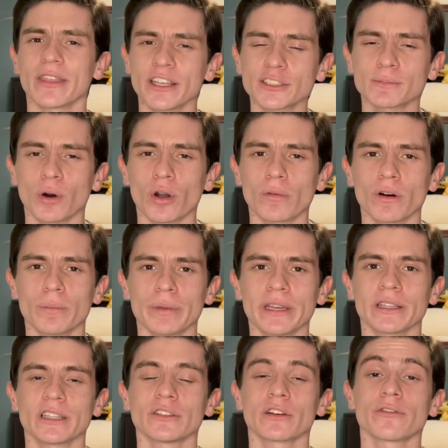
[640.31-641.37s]
this Pokemon
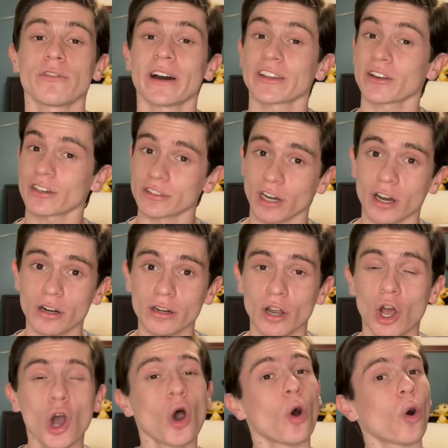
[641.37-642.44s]
being either Fire Dark
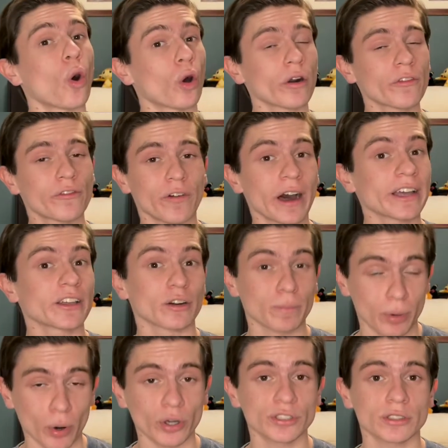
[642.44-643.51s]
or Fire
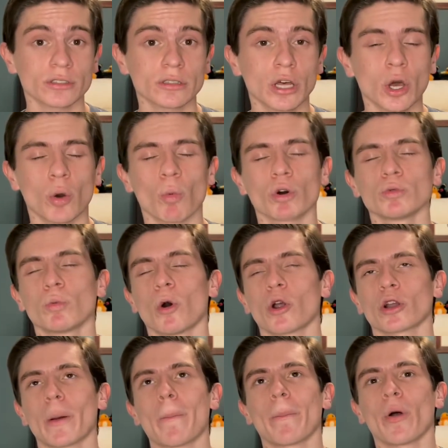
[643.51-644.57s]
Poison would
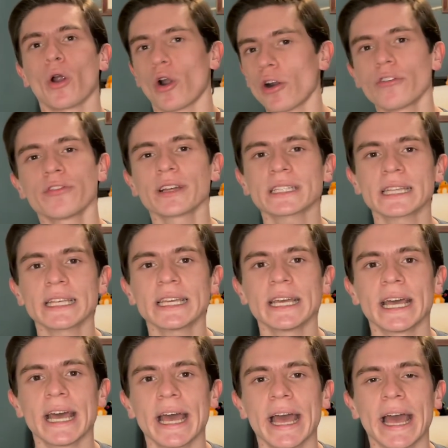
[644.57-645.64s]
work
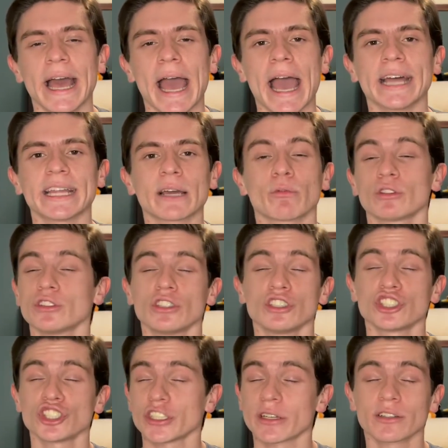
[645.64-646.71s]
perfectly, and I would
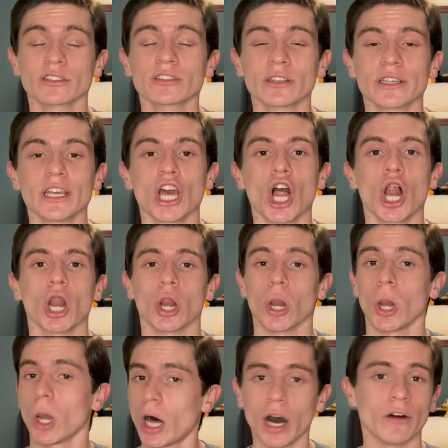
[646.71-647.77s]
seriously
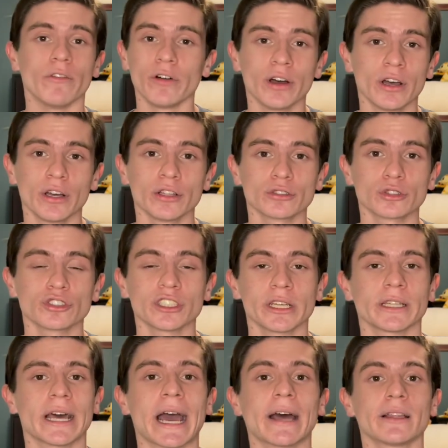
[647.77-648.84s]
love to see
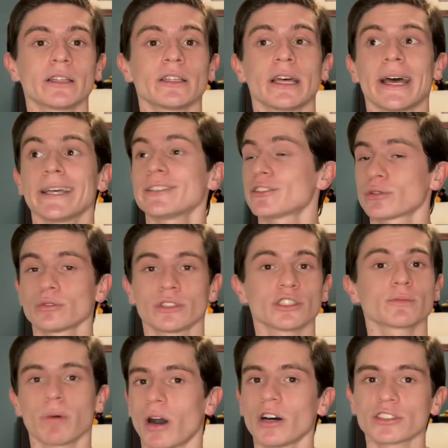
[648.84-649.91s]
it added as soon as
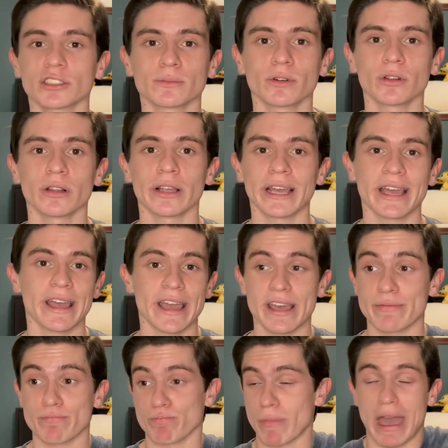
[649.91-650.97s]
possible
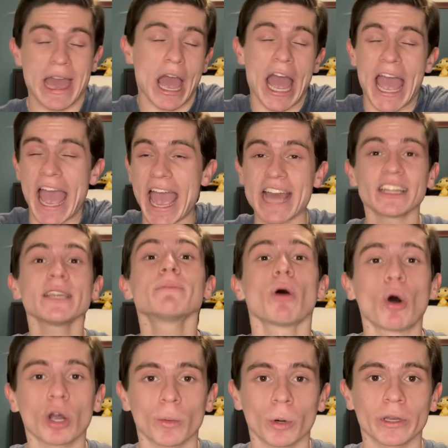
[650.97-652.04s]
in any
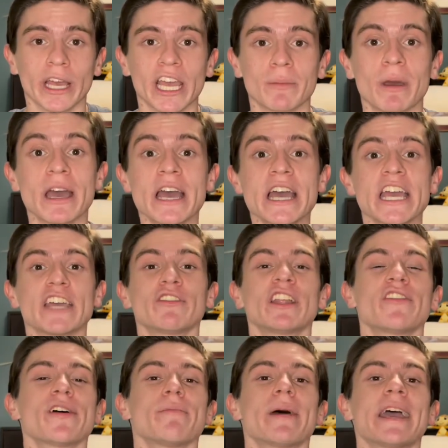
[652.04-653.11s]
Pokemon game, even
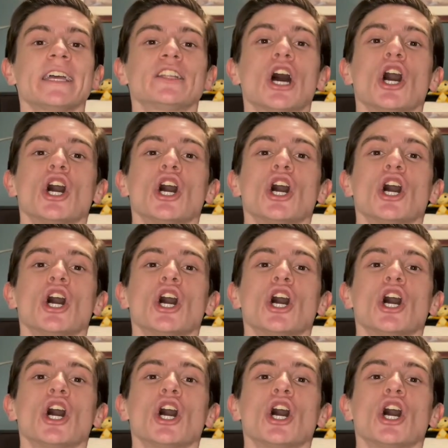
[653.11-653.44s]
if it made